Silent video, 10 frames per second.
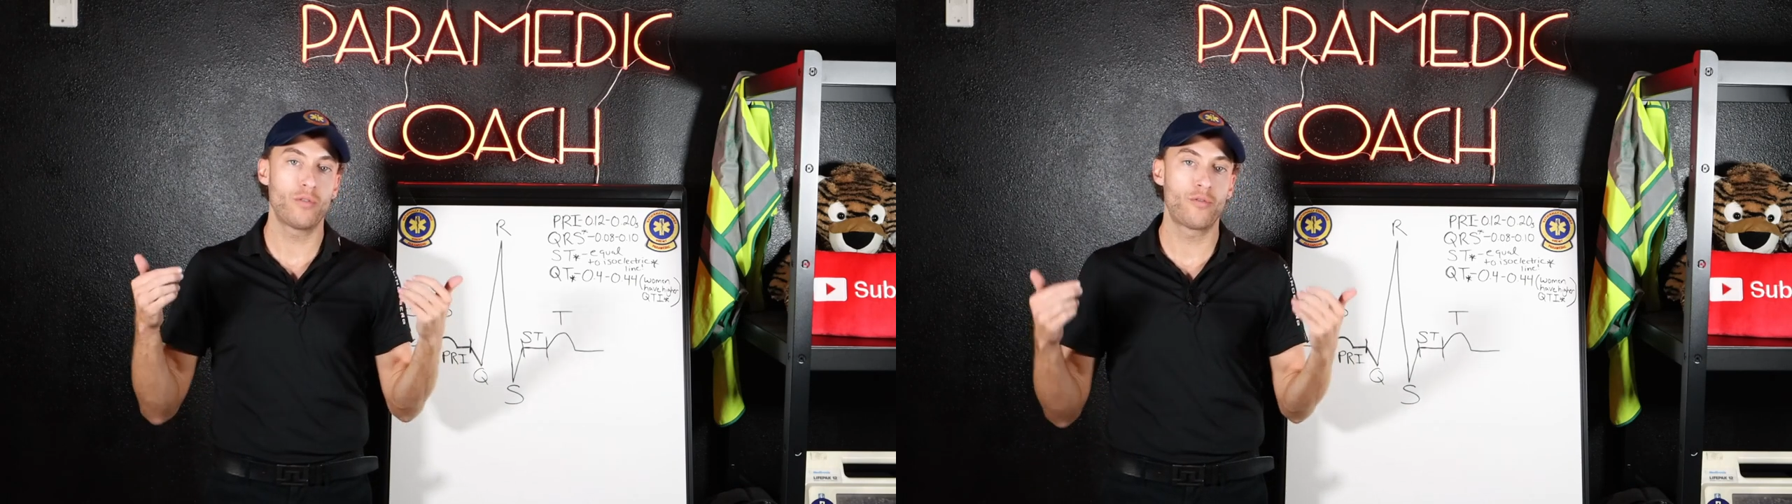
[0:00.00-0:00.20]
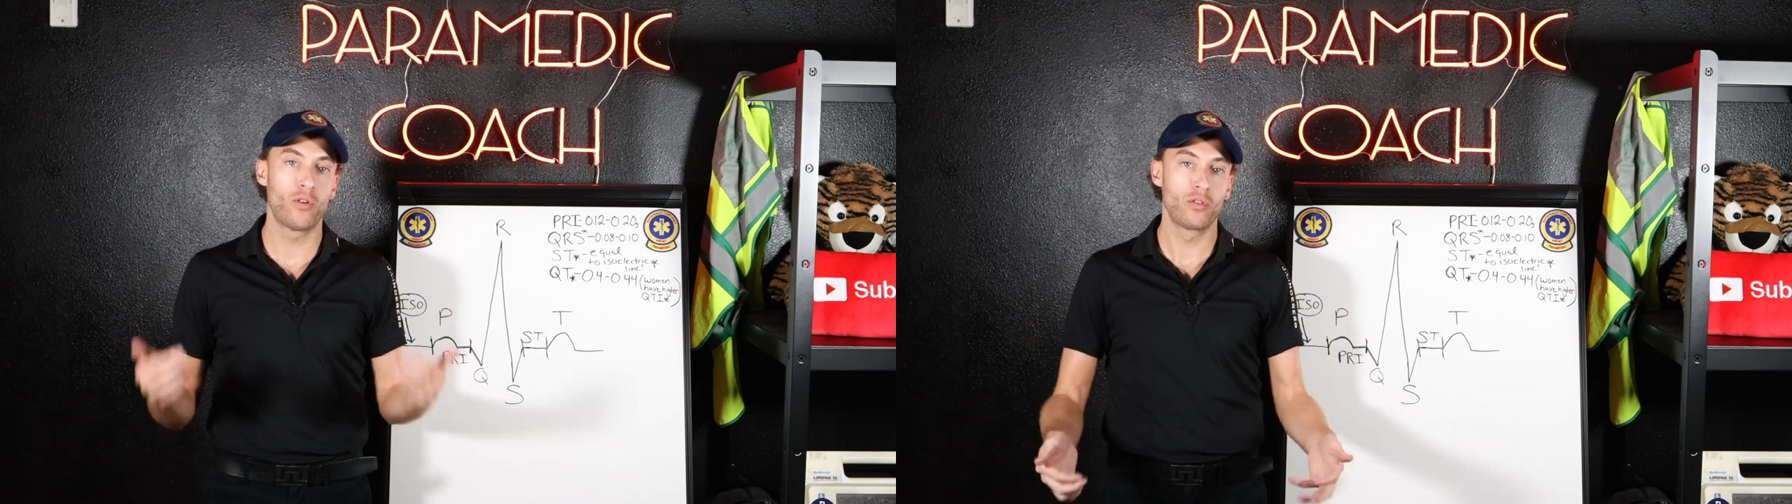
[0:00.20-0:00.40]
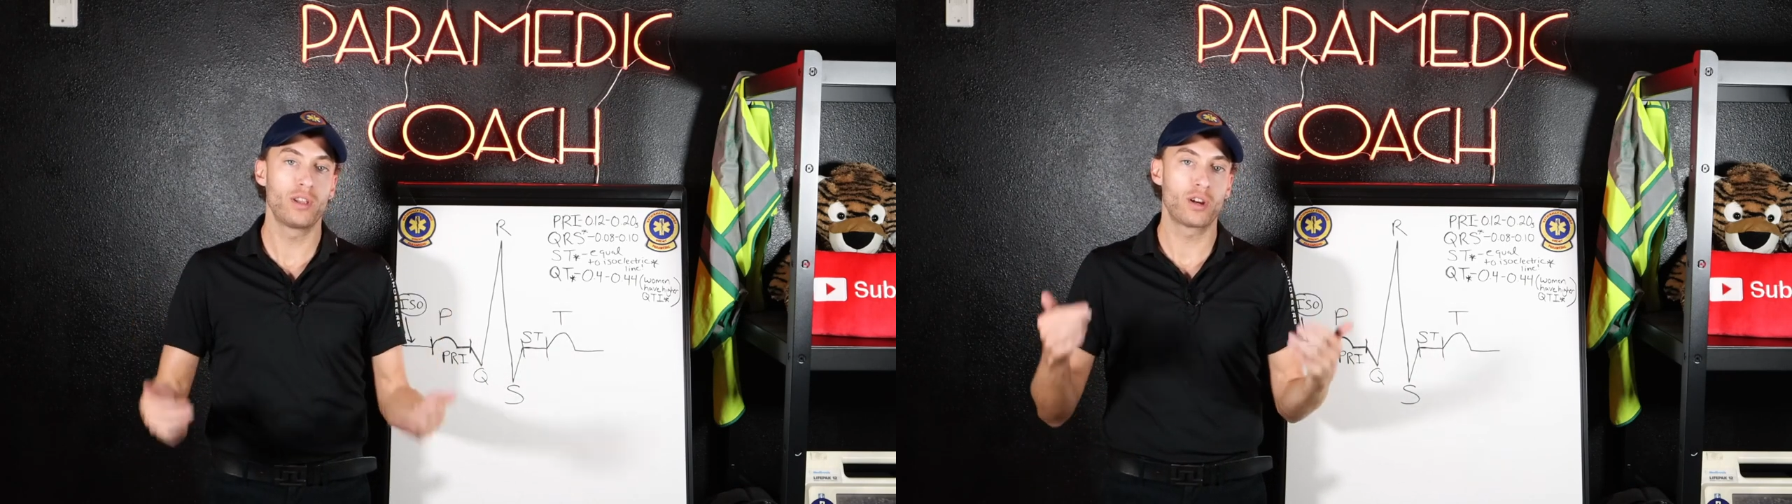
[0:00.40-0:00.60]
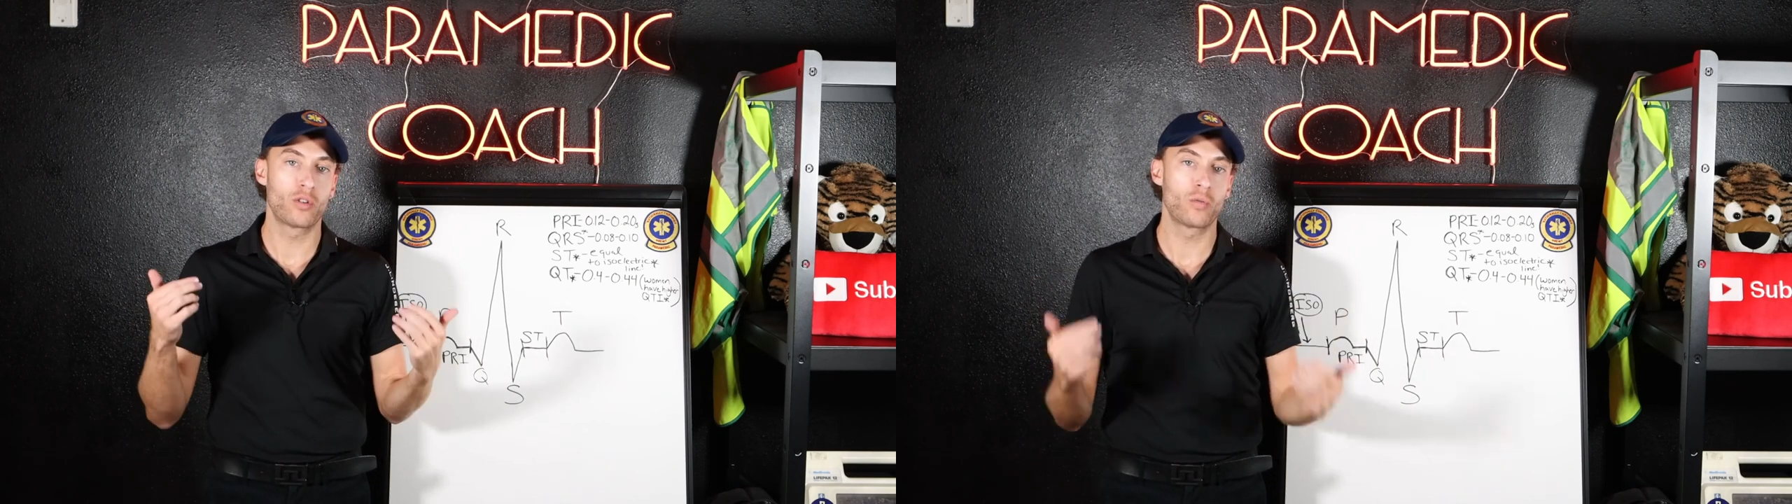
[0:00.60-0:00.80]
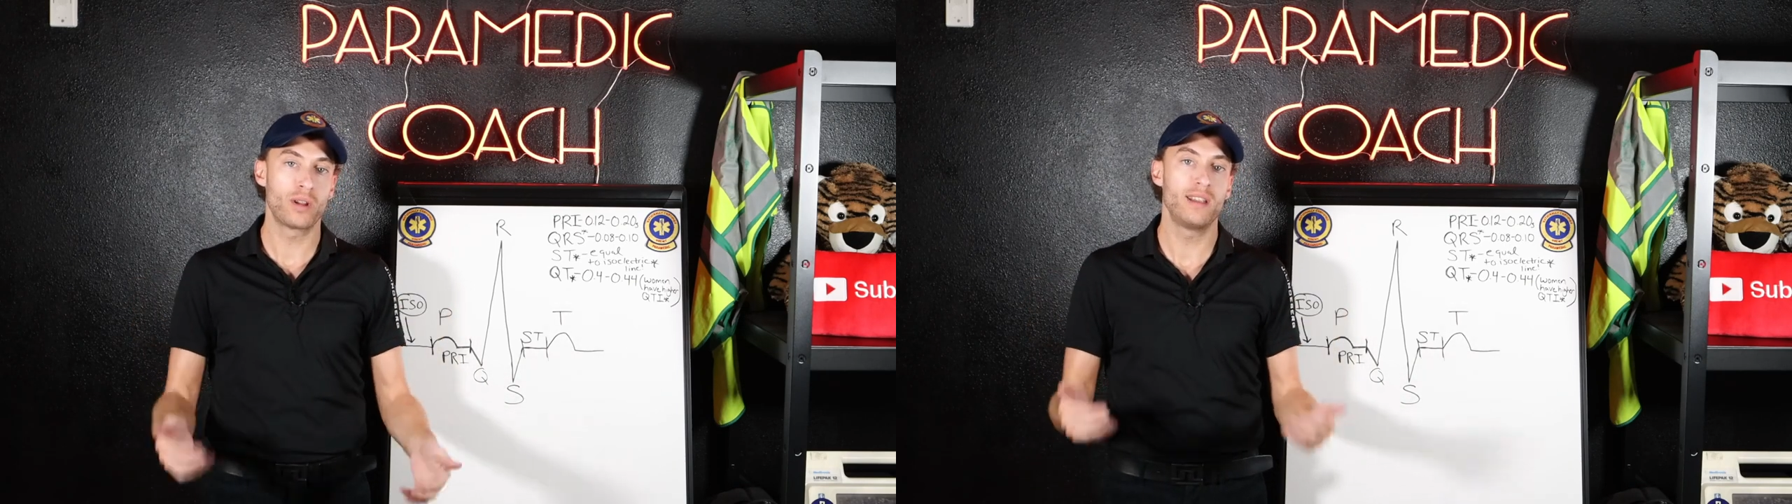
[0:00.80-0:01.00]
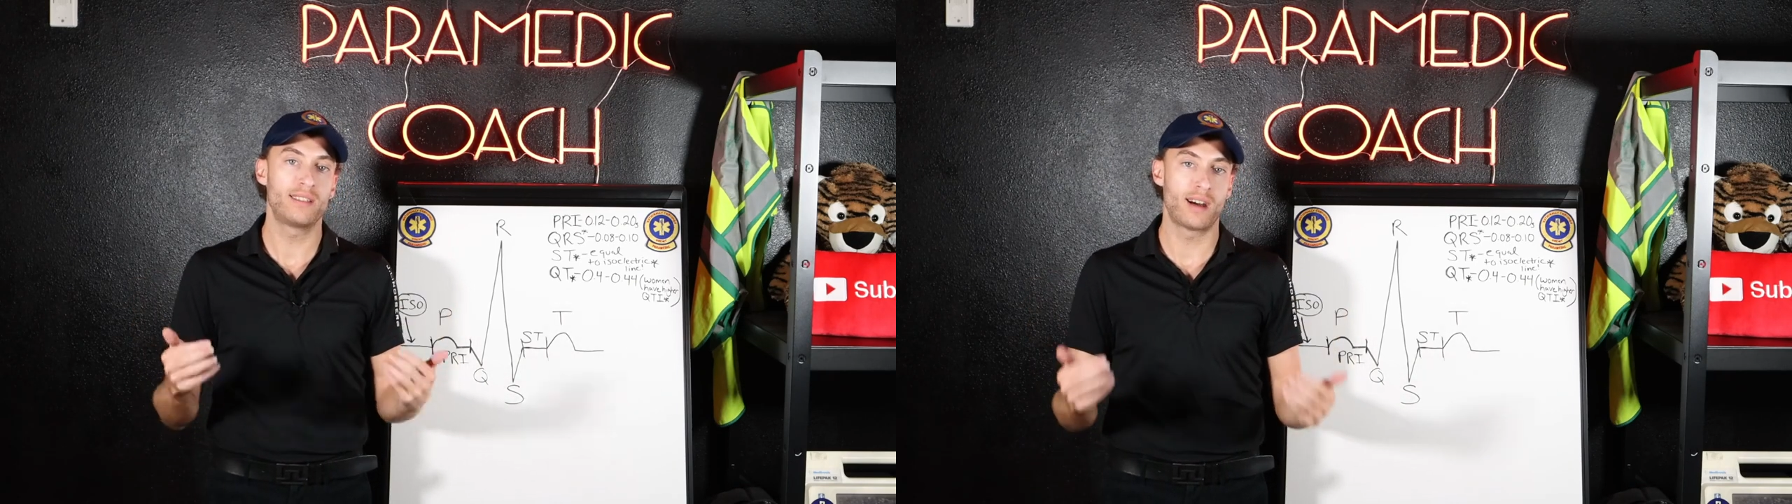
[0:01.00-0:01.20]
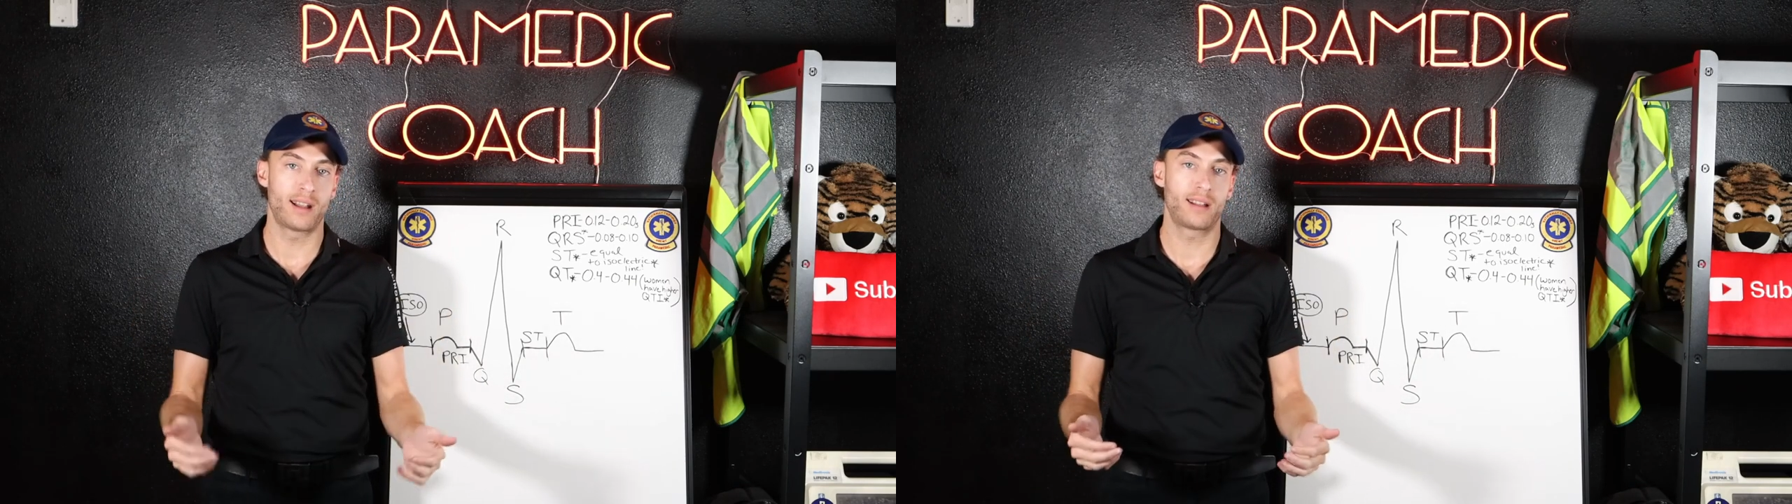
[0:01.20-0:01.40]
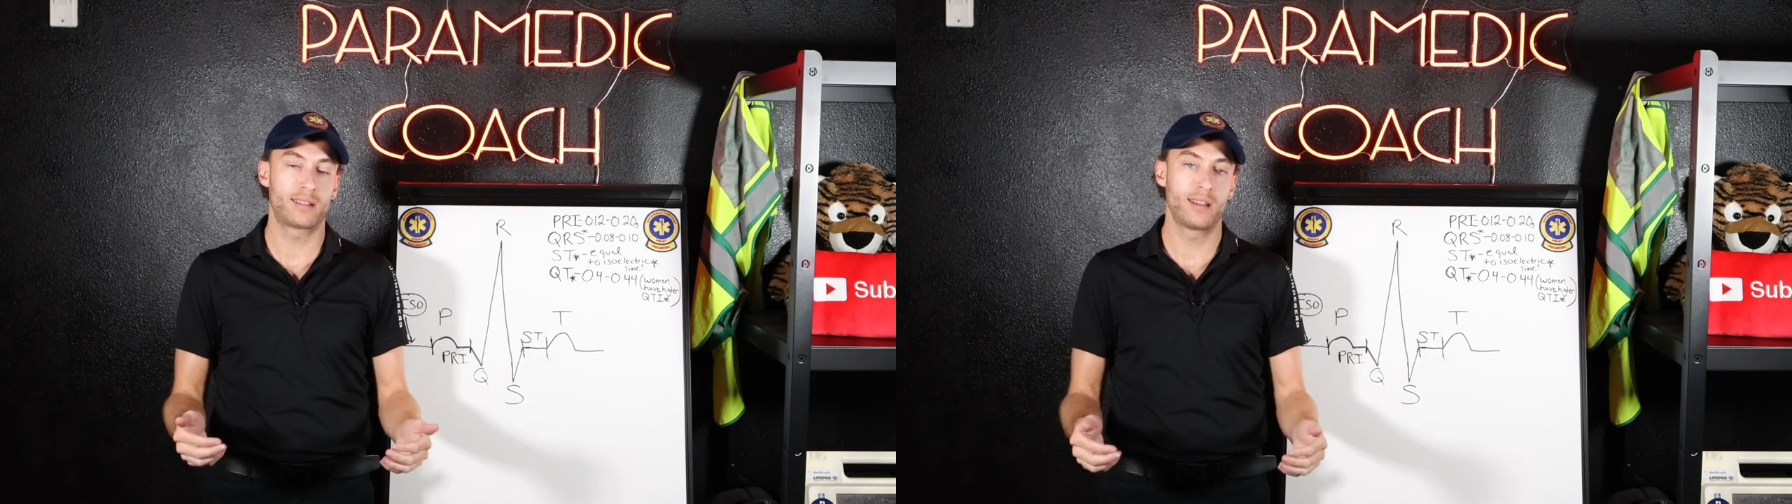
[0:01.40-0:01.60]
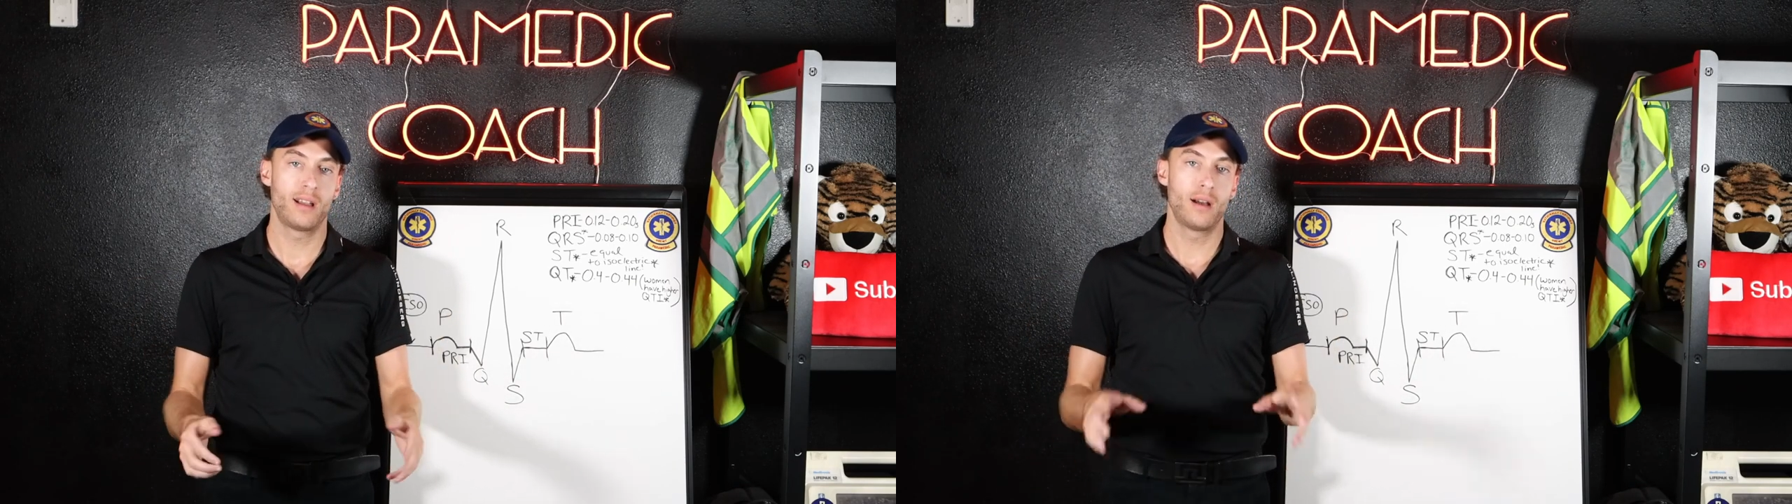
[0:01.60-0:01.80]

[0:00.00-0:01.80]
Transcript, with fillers: fully agrees on it,